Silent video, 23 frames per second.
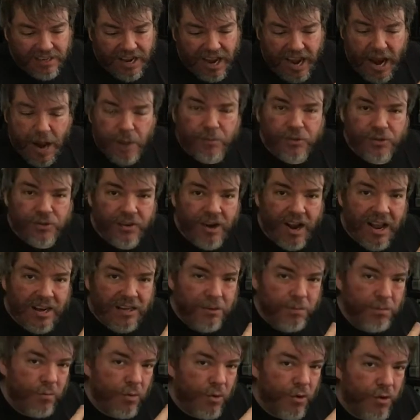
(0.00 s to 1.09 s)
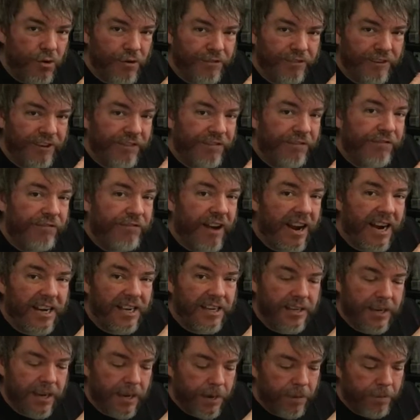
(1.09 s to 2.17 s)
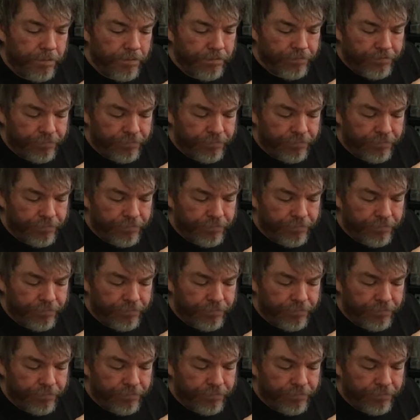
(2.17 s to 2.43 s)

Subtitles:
abstract move and fight game.